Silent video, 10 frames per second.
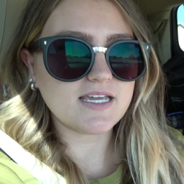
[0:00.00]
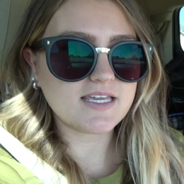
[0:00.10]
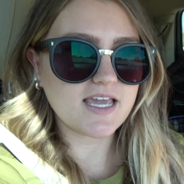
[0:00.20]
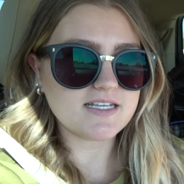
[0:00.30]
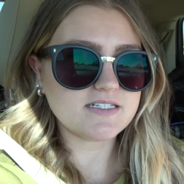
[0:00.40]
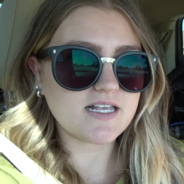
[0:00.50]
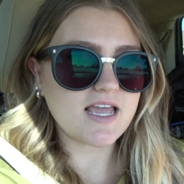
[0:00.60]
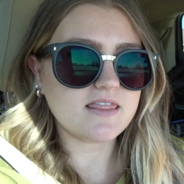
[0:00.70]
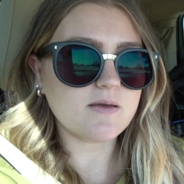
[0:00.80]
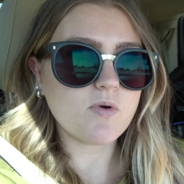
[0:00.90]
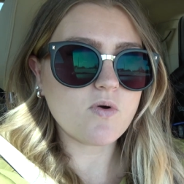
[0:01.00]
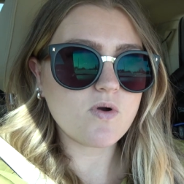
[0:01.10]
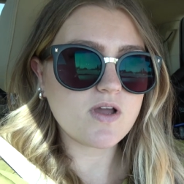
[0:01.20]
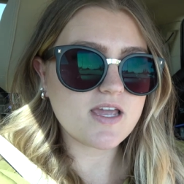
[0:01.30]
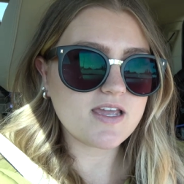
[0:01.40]
a case and the
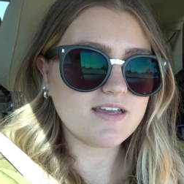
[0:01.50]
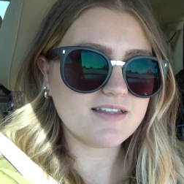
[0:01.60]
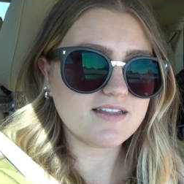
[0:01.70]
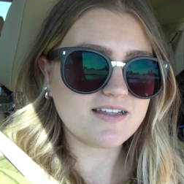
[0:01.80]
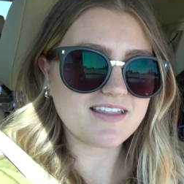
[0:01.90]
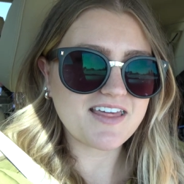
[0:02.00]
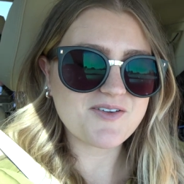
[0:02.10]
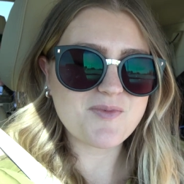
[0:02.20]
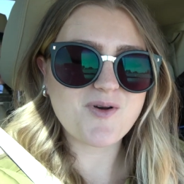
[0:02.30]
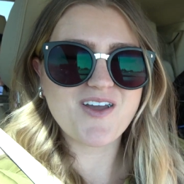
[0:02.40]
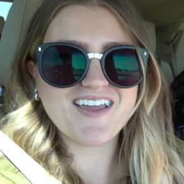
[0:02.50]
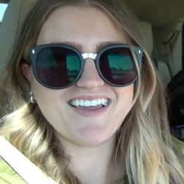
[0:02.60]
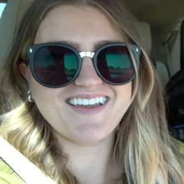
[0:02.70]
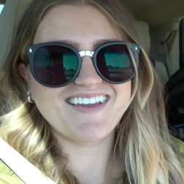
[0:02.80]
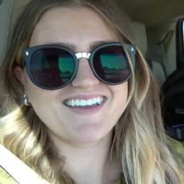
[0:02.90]
boy, the other boy.
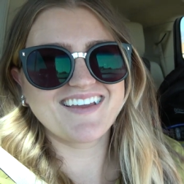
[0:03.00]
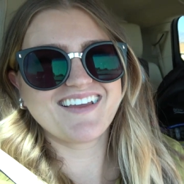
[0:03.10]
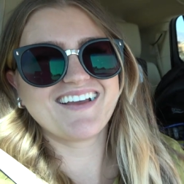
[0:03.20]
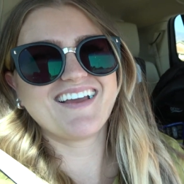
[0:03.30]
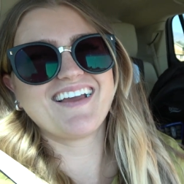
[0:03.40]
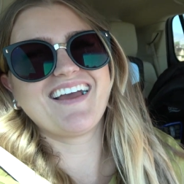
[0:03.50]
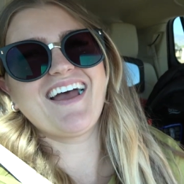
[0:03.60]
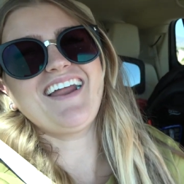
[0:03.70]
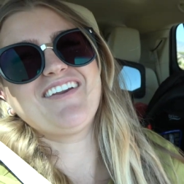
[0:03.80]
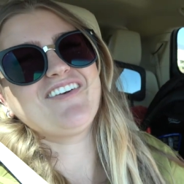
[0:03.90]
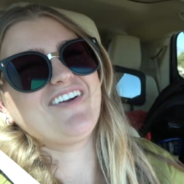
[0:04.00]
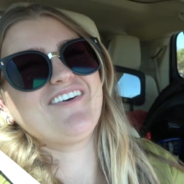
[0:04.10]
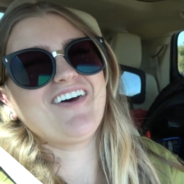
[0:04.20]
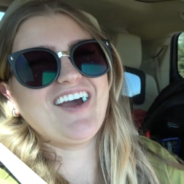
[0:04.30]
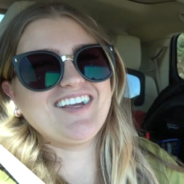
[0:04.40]
The boy. I don't
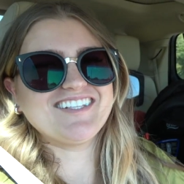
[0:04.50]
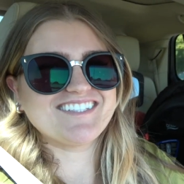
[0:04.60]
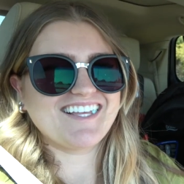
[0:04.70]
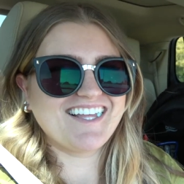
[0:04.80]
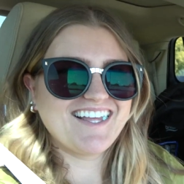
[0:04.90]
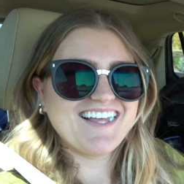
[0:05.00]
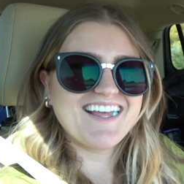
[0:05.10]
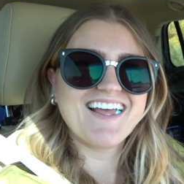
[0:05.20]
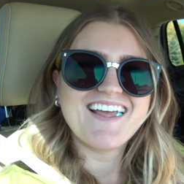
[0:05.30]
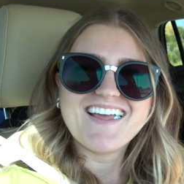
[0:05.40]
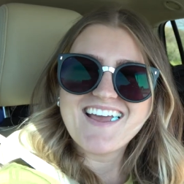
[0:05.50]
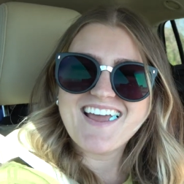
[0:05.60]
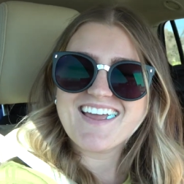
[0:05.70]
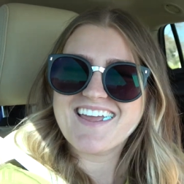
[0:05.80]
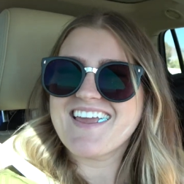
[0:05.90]
know. Axel doesn't have a name.
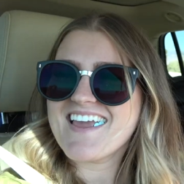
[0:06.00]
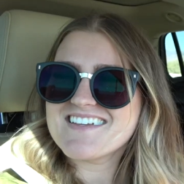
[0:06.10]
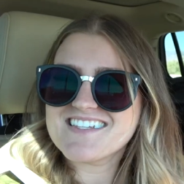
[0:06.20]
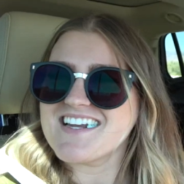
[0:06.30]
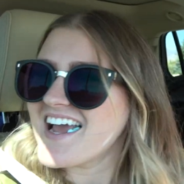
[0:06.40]
It's the Case and